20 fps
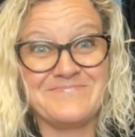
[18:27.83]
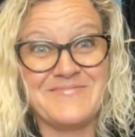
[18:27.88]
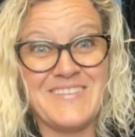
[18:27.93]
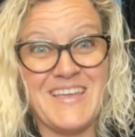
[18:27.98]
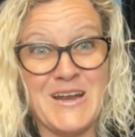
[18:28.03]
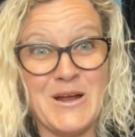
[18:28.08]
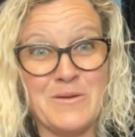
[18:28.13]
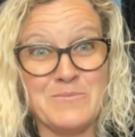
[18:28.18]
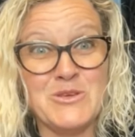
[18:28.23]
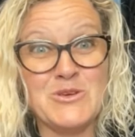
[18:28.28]

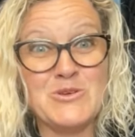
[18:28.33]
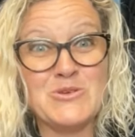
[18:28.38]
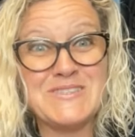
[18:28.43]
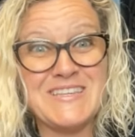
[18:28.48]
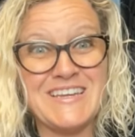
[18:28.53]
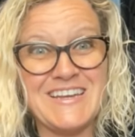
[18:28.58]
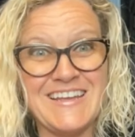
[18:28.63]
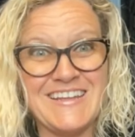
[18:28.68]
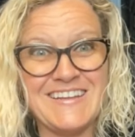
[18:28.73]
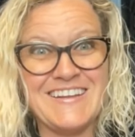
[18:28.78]
And I'm
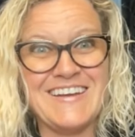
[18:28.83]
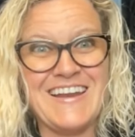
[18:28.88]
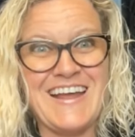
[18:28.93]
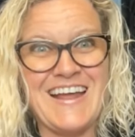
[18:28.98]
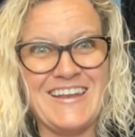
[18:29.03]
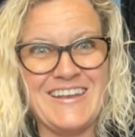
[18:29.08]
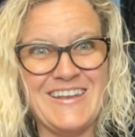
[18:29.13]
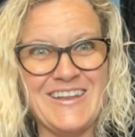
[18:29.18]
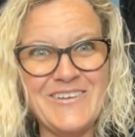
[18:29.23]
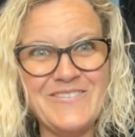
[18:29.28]
using it and I
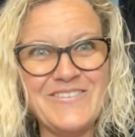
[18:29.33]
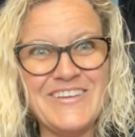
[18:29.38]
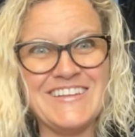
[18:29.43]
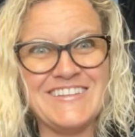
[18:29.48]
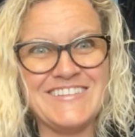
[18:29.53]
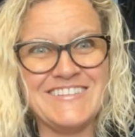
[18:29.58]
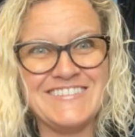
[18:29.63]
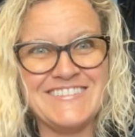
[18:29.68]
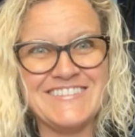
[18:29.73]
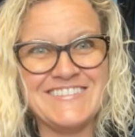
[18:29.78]
love it.
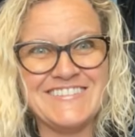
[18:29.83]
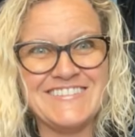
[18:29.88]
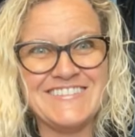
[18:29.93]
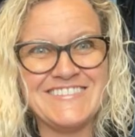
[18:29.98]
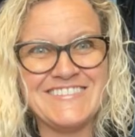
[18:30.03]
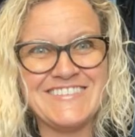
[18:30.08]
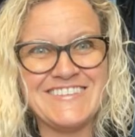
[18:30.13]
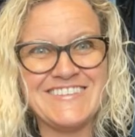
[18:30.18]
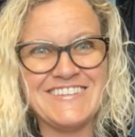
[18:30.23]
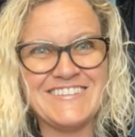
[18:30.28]

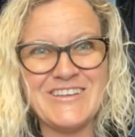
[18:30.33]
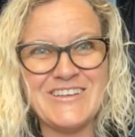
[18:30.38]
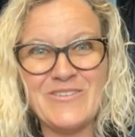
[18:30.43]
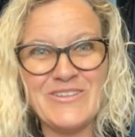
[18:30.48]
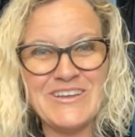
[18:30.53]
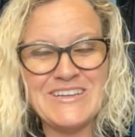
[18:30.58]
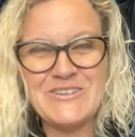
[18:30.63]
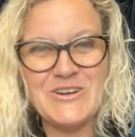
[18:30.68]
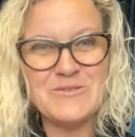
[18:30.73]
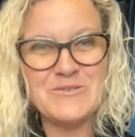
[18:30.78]
It
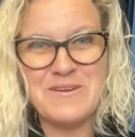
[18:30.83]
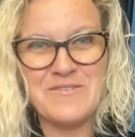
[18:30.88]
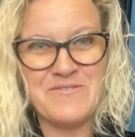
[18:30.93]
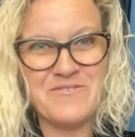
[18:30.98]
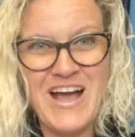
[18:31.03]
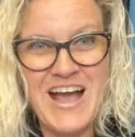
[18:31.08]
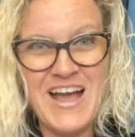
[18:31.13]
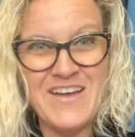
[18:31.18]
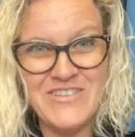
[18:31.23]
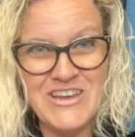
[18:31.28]
only took me
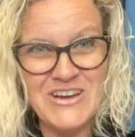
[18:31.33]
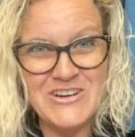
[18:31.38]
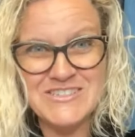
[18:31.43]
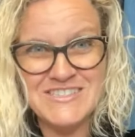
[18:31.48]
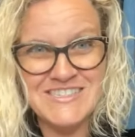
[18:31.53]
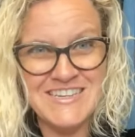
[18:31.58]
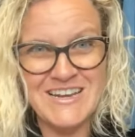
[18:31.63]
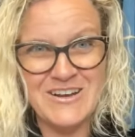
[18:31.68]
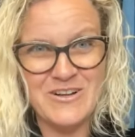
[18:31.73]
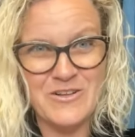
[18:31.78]
five years
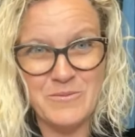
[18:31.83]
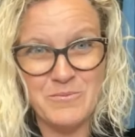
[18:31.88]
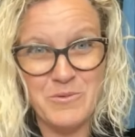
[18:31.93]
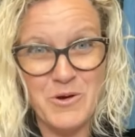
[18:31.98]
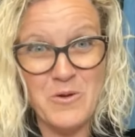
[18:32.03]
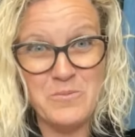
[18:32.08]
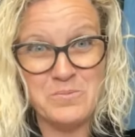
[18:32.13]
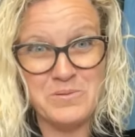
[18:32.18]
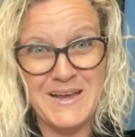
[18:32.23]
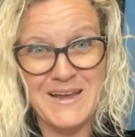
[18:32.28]
to get on the
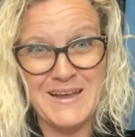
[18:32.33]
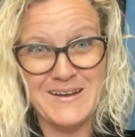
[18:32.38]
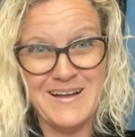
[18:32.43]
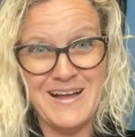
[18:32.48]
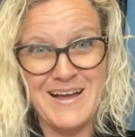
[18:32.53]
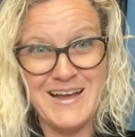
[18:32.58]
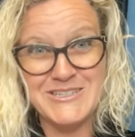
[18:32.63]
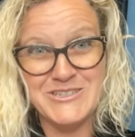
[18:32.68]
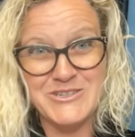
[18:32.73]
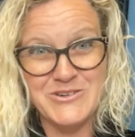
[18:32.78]
pro plan,
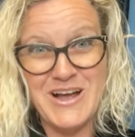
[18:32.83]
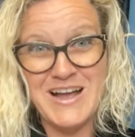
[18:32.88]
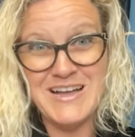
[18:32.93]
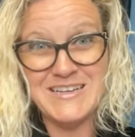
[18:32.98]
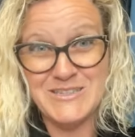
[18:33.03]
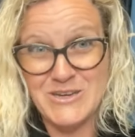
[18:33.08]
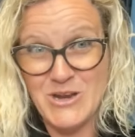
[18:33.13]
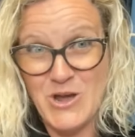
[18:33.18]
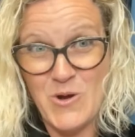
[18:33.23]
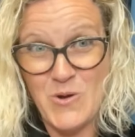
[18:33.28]
guys. You
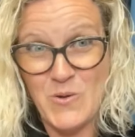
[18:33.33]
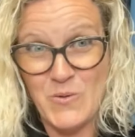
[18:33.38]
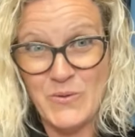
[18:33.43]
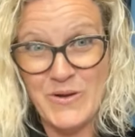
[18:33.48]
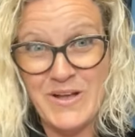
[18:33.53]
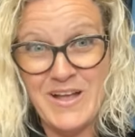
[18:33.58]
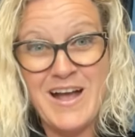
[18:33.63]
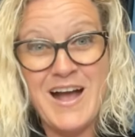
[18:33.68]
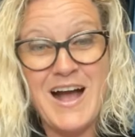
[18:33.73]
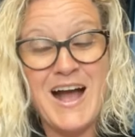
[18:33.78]
guys know
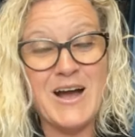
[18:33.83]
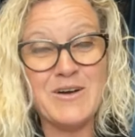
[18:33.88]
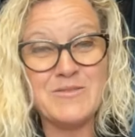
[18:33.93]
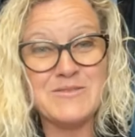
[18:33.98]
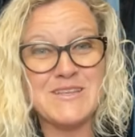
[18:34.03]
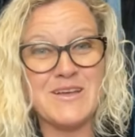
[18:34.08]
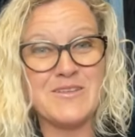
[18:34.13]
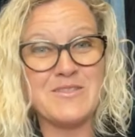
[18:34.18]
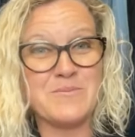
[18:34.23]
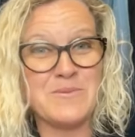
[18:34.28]
I
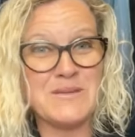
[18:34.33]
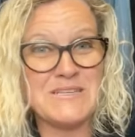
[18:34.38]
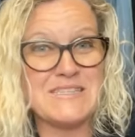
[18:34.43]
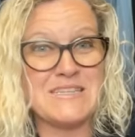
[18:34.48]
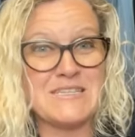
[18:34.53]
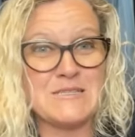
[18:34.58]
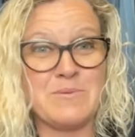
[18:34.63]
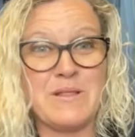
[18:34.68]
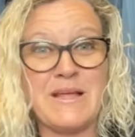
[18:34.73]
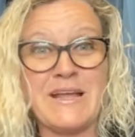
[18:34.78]
was on the
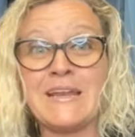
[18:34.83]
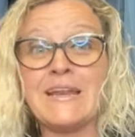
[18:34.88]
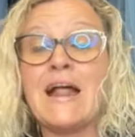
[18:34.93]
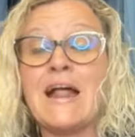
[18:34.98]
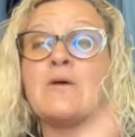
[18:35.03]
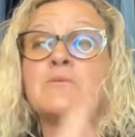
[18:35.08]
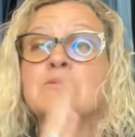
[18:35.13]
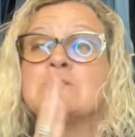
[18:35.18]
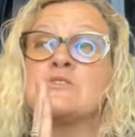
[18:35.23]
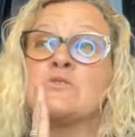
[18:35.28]
business plan and
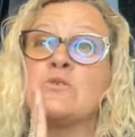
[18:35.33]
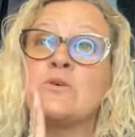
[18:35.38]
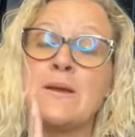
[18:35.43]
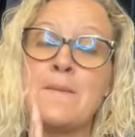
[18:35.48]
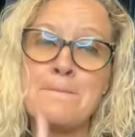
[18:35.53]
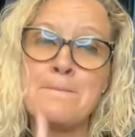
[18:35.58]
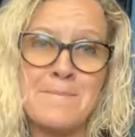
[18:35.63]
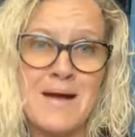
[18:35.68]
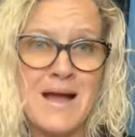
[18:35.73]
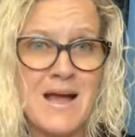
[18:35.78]
I was doing it
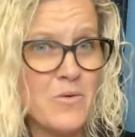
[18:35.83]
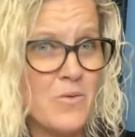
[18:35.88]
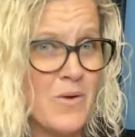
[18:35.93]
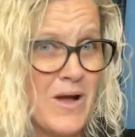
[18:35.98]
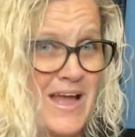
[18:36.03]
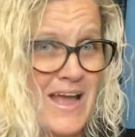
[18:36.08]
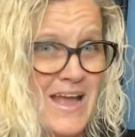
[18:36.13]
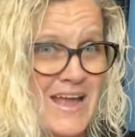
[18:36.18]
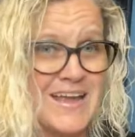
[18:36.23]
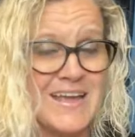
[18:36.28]
my
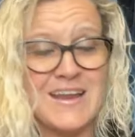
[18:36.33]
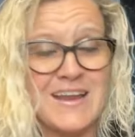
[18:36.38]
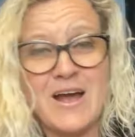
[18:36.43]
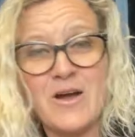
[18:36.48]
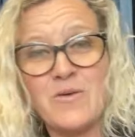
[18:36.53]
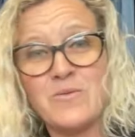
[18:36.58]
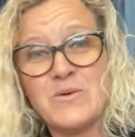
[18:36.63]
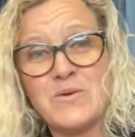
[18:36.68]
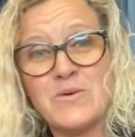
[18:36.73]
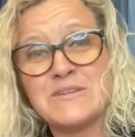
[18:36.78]
way and I
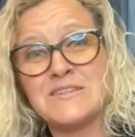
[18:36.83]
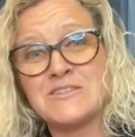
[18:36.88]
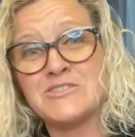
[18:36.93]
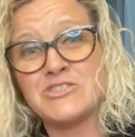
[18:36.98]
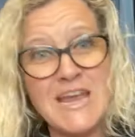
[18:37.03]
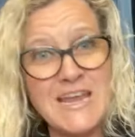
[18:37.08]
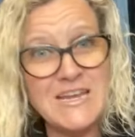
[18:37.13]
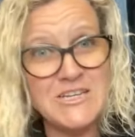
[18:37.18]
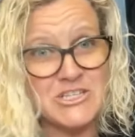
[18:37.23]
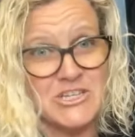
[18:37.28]
wasn't
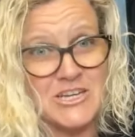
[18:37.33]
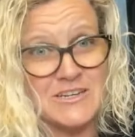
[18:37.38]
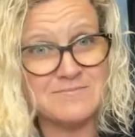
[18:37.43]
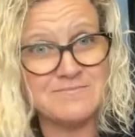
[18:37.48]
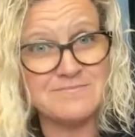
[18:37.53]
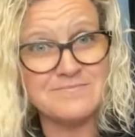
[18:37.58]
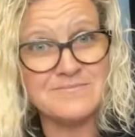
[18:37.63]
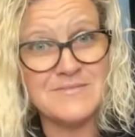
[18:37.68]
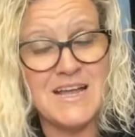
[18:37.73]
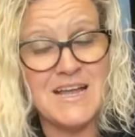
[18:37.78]
changing.
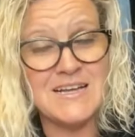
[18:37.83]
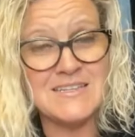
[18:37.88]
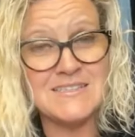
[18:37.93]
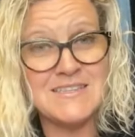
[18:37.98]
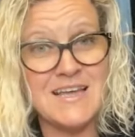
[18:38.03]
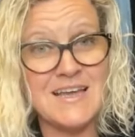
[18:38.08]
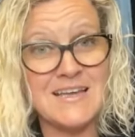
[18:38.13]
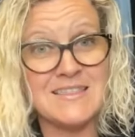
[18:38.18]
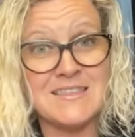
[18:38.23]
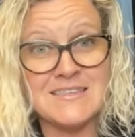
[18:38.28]
I was
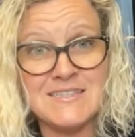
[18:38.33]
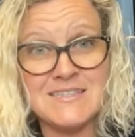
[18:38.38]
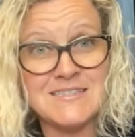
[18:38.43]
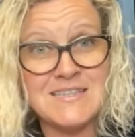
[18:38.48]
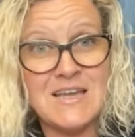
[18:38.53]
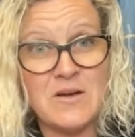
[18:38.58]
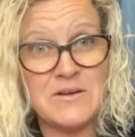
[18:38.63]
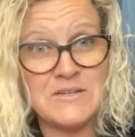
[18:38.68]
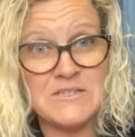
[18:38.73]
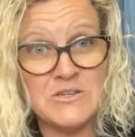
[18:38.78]
like, this is
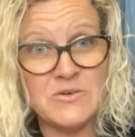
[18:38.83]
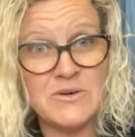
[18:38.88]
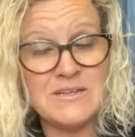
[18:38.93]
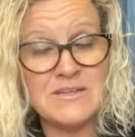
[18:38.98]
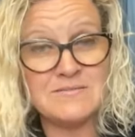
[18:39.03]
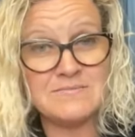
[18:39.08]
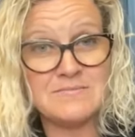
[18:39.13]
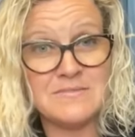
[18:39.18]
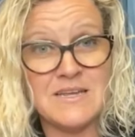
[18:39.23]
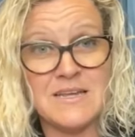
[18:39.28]
how I do it.
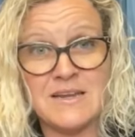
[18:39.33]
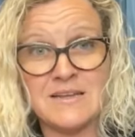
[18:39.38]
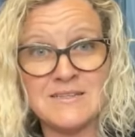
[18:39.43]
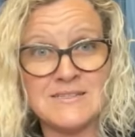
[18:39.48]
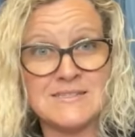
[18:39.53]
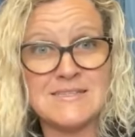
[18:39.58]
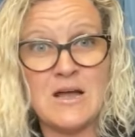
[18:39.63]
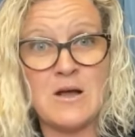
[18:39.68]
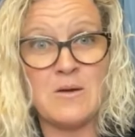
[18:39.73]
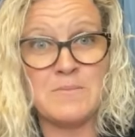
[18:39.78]
And this is
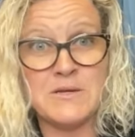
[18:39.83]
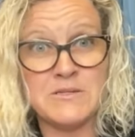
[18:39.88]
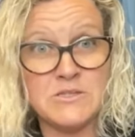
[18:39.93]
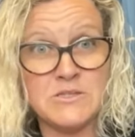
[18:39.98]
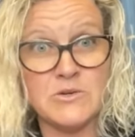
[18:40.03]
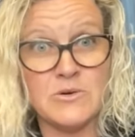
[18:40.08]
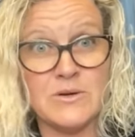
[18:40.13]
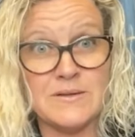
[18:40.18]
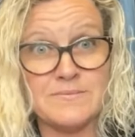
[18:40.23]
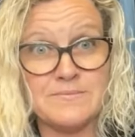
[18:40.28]
how I'm going to
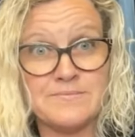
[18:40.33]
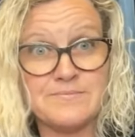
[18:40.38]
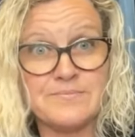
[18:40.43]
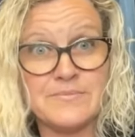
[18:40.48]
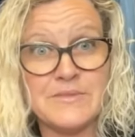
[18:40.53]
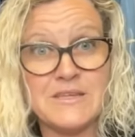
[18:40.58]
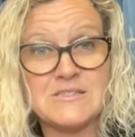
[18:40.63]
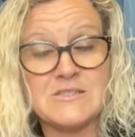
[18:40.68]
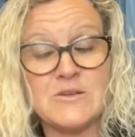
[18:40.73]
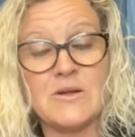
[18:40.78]
do it.
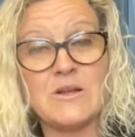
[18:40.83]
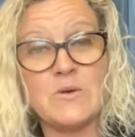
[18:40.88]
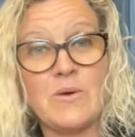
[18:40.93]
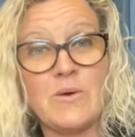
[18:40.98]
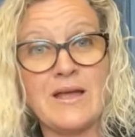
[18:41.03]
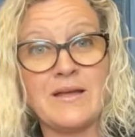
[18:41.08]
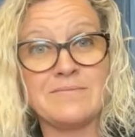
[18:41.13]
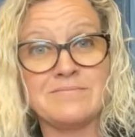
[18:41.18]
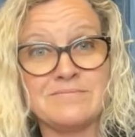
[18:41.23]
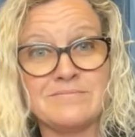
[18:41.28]
So anyway,